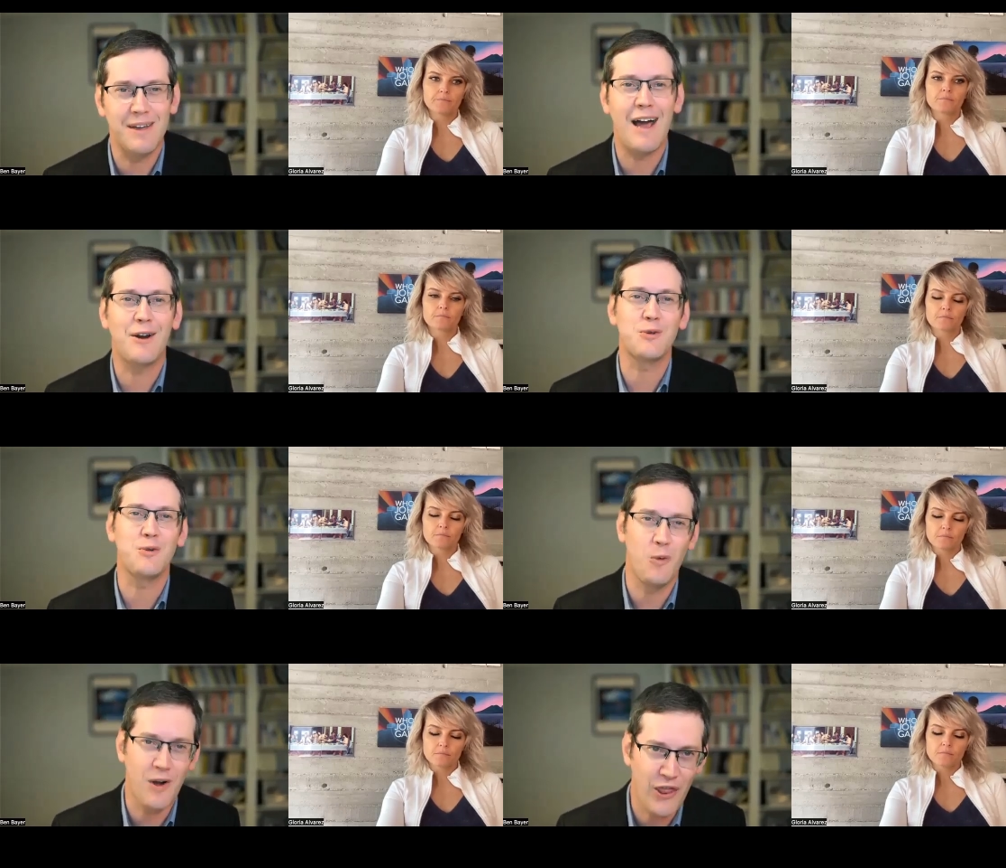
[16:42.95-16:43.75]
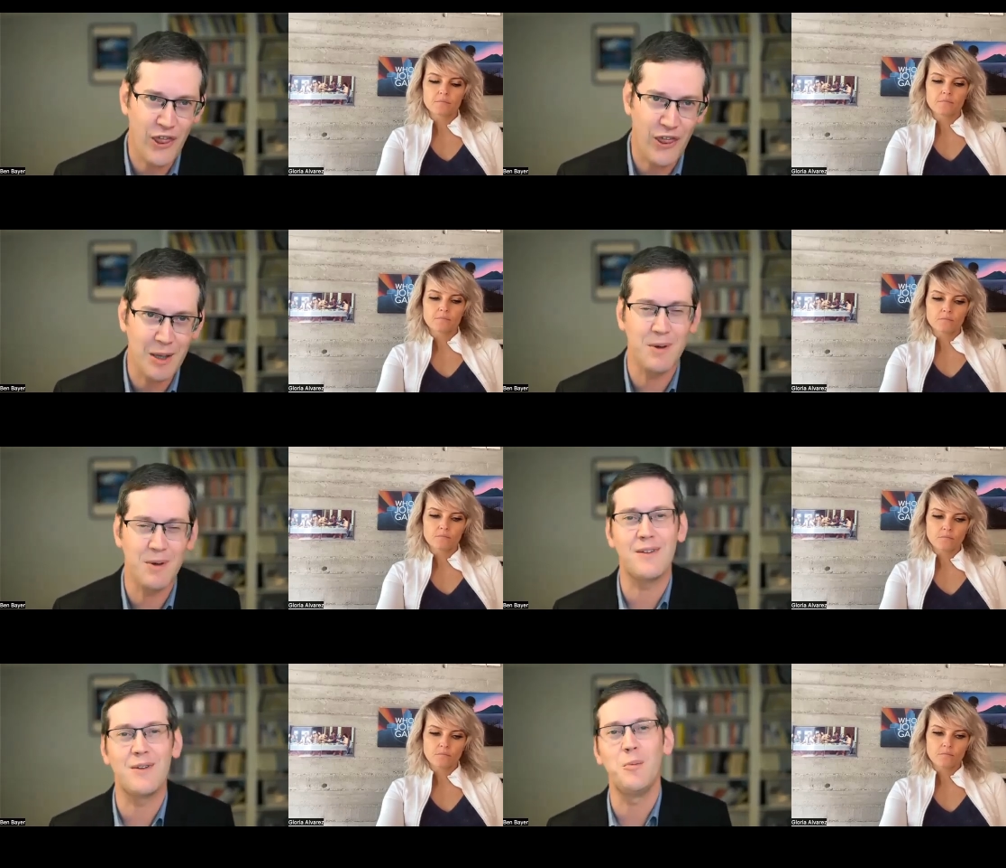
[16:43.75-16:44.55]
Speaker 1: an actual one thing,
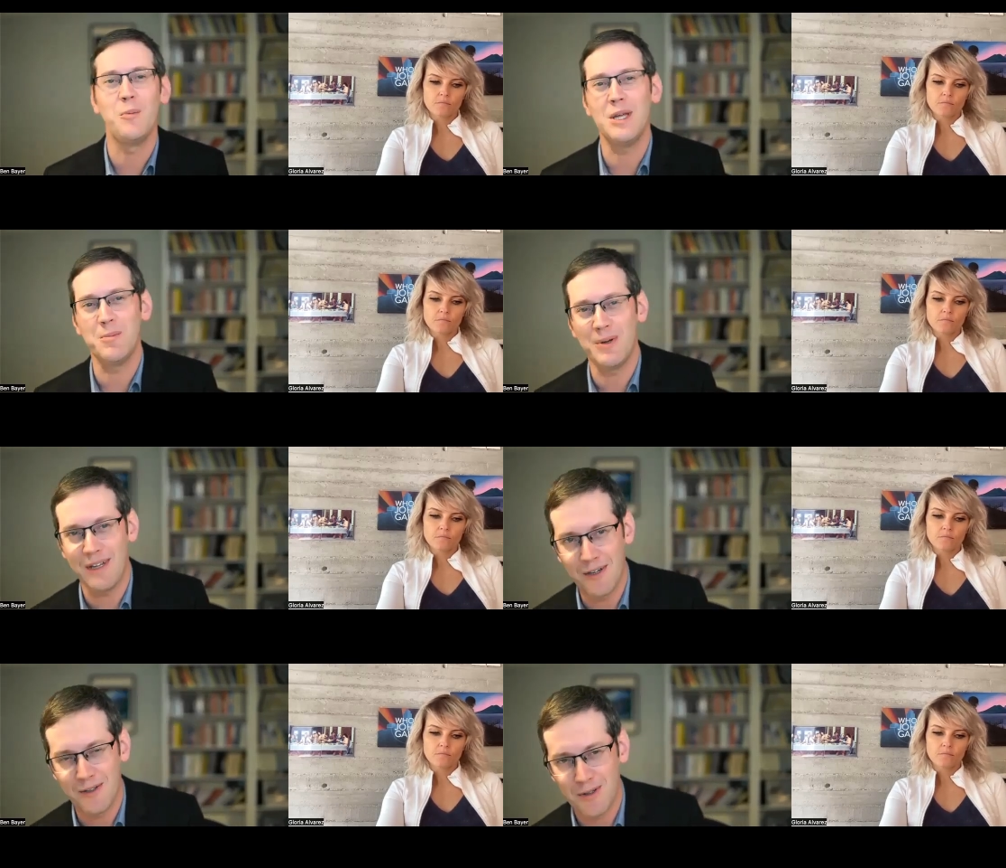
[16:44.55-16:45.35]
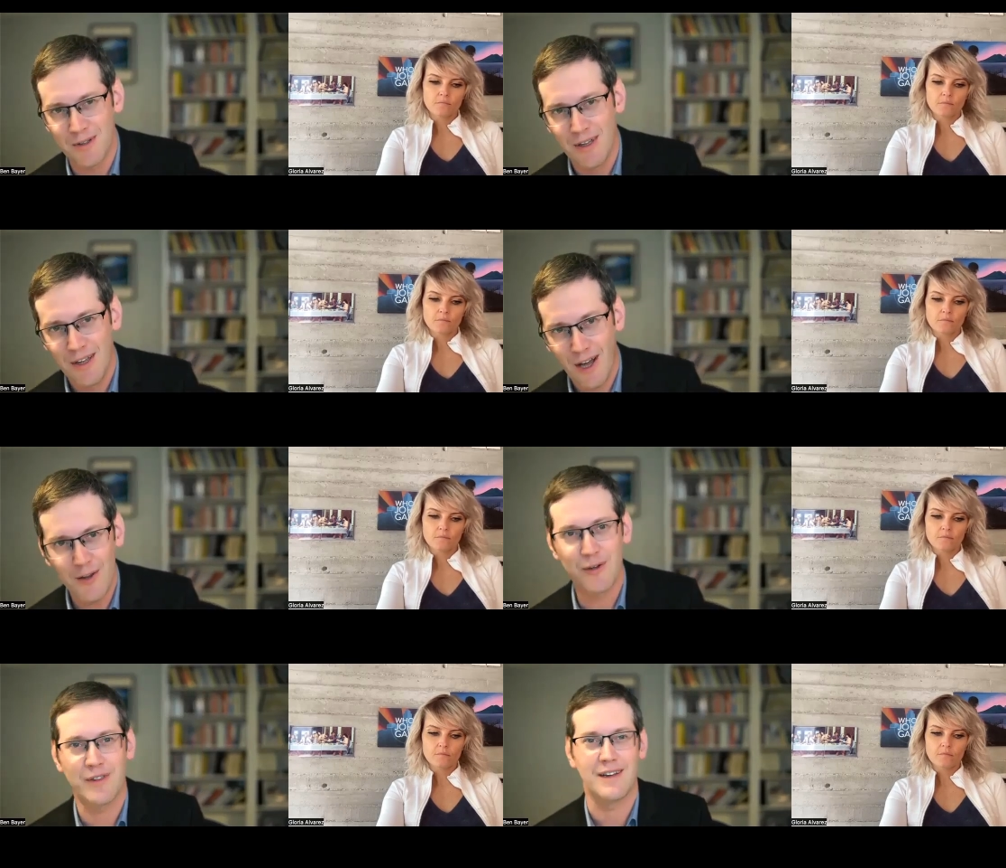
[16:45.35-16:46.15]
but still be a potential
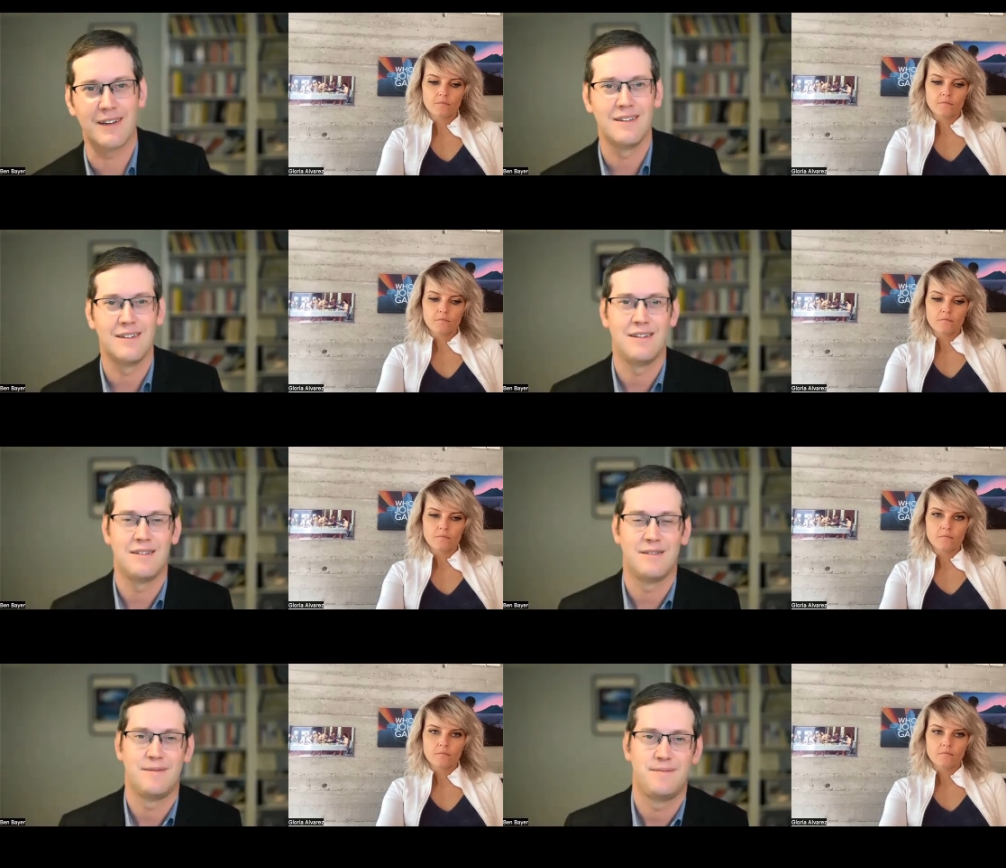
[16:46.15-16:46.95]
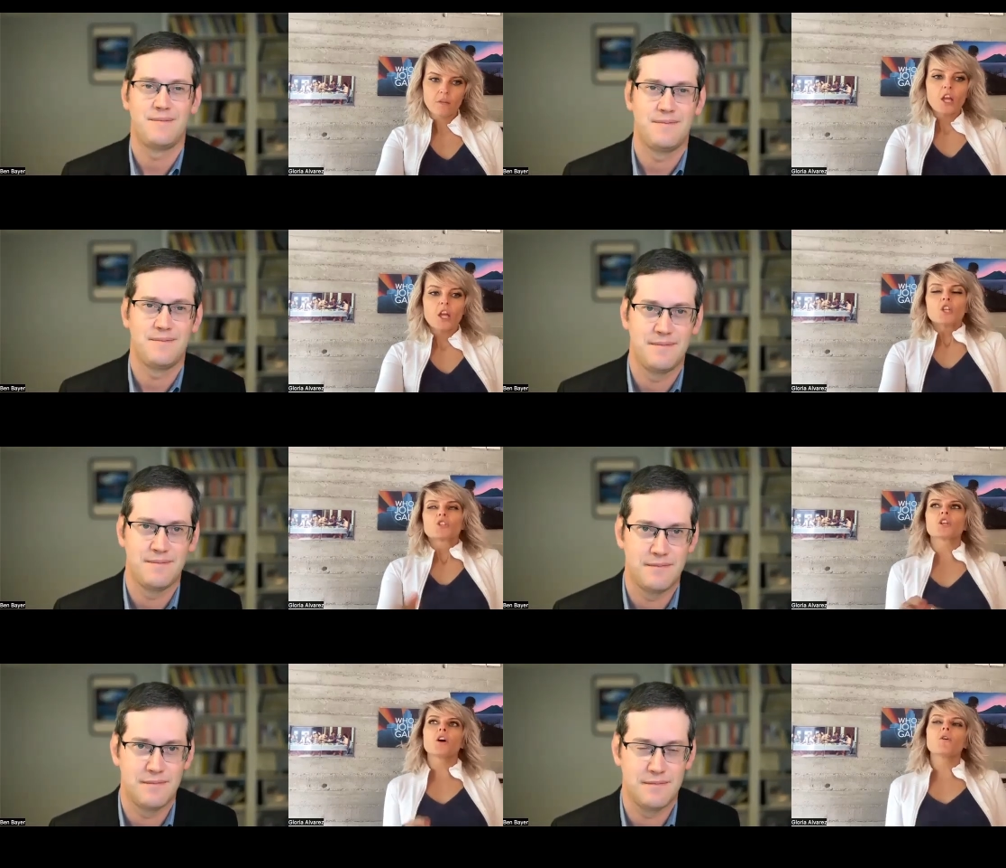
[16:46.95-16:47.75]
other thing.
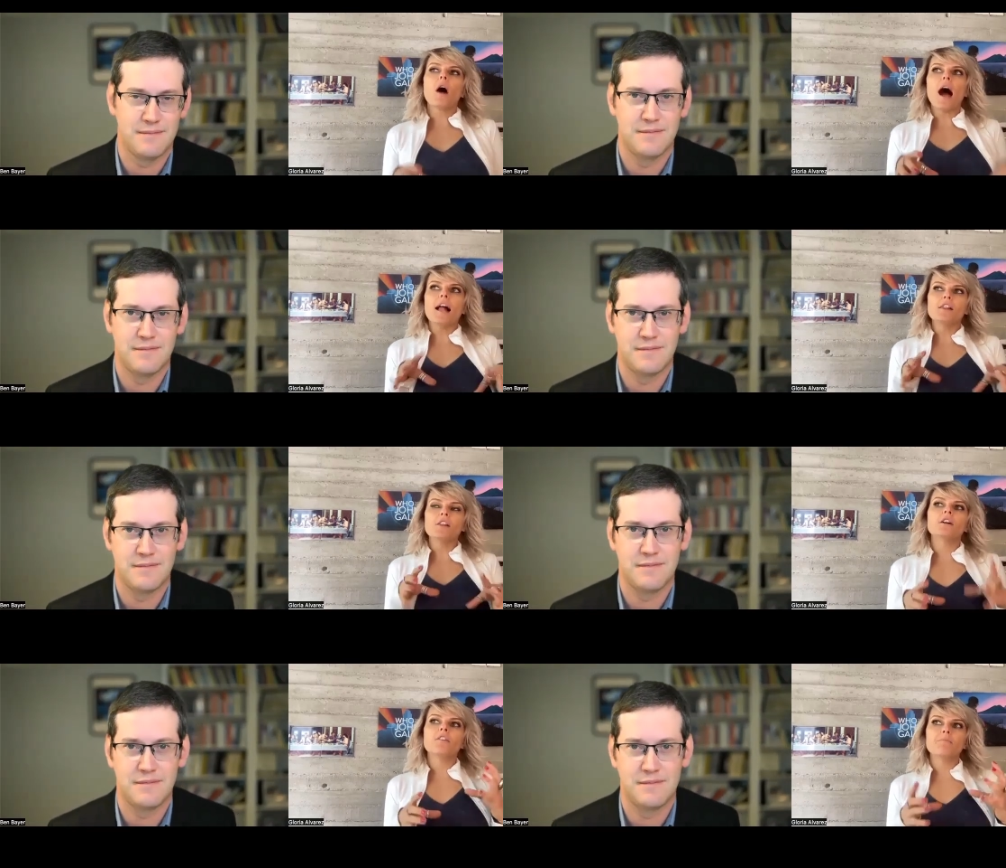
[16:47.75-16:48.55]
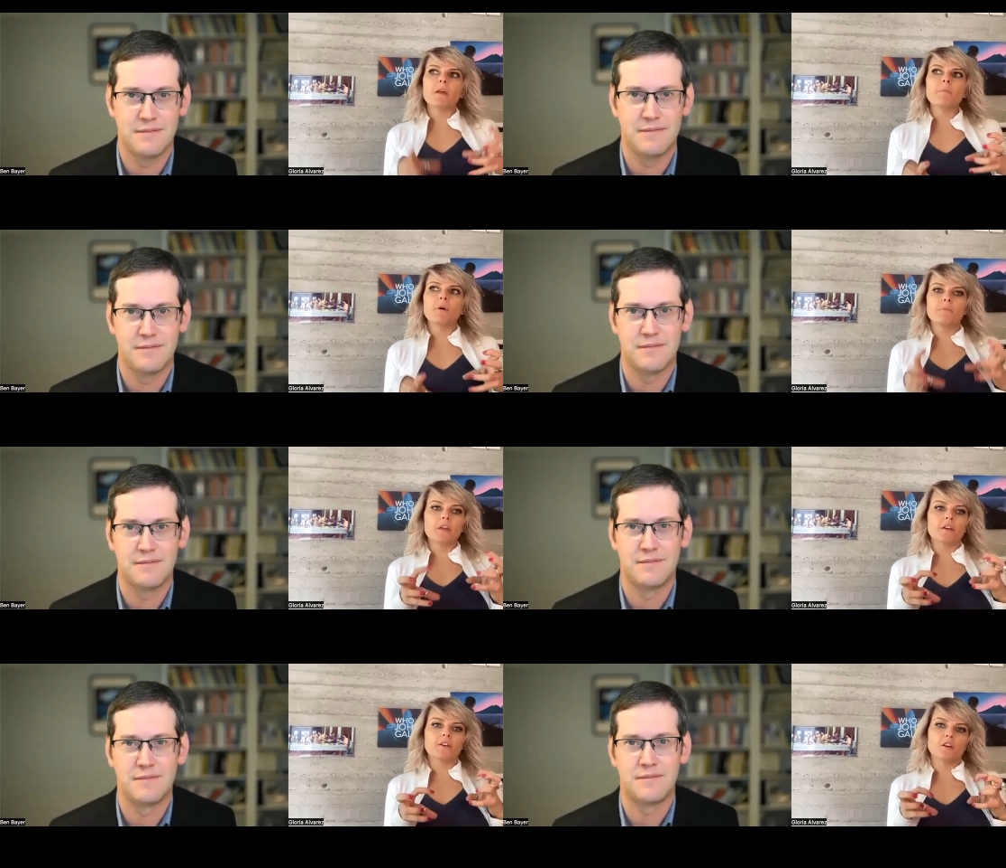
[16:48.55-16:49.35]
Speaker 2: So a lot of people,
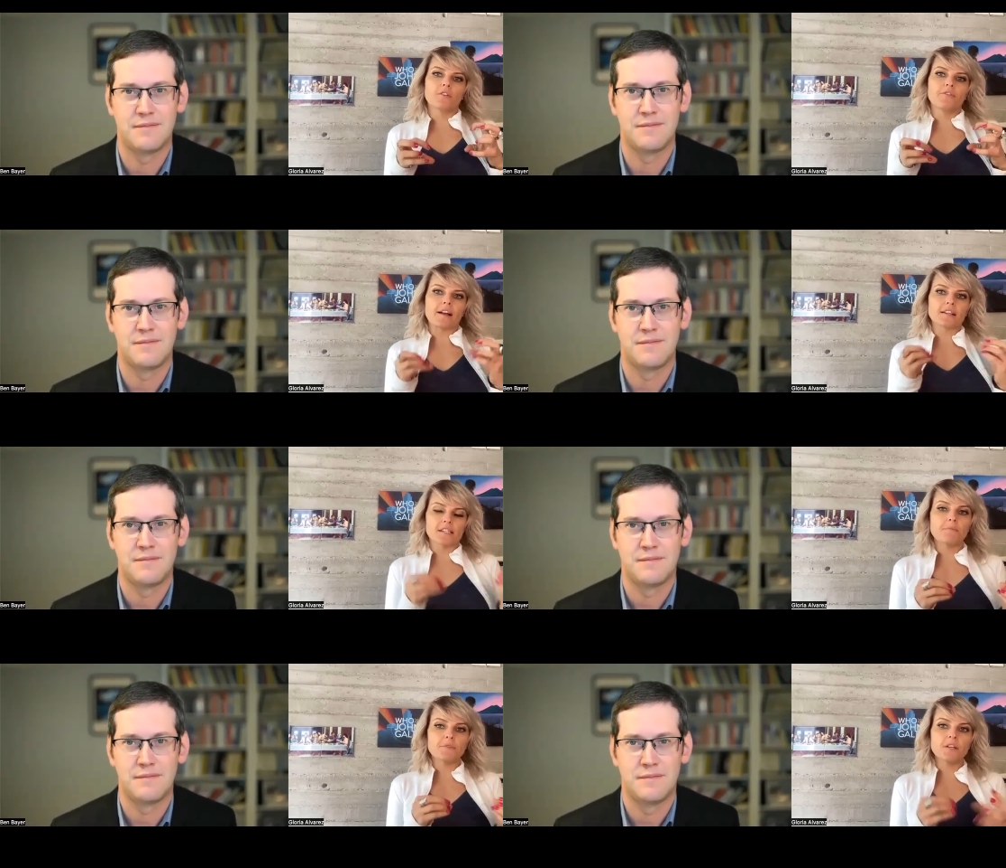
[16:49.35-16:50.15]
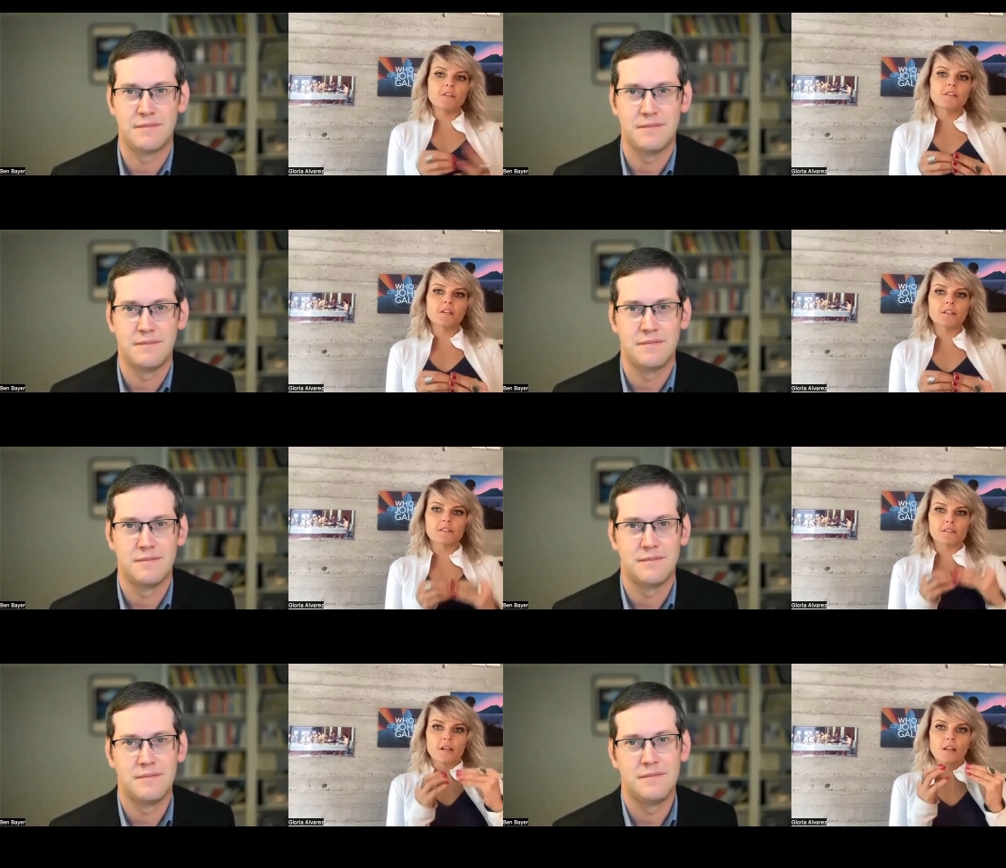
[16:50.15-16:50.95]
because of accepting
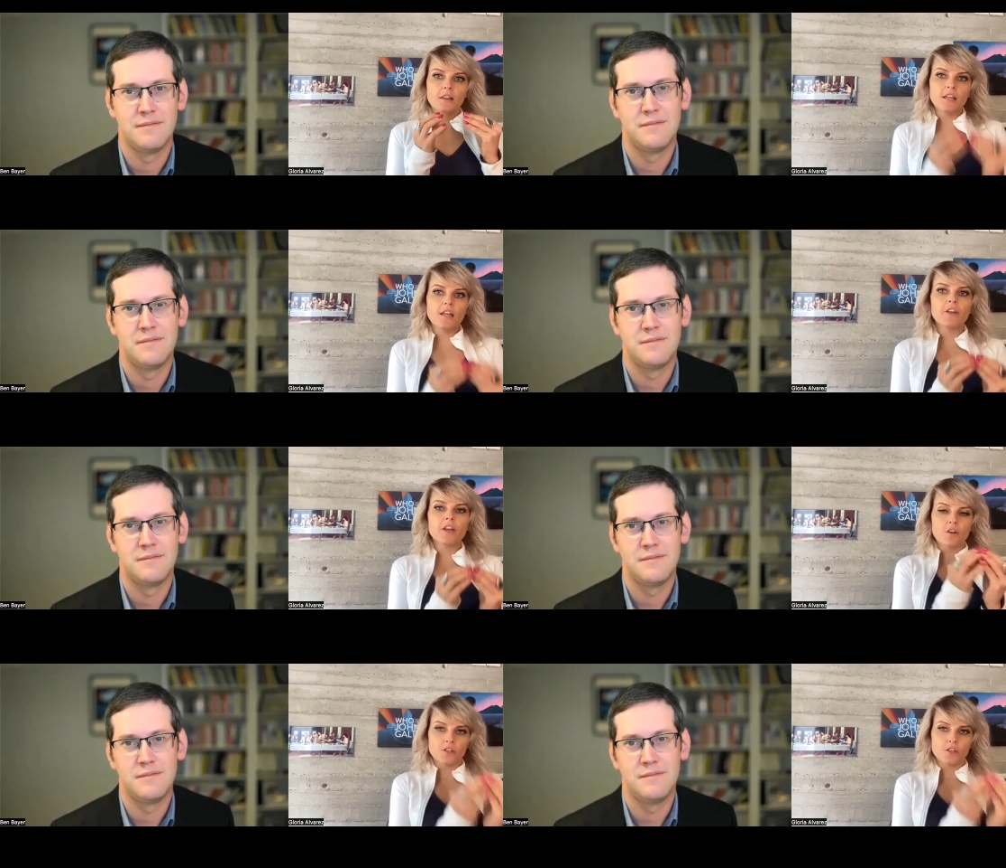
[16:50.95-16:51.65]
this living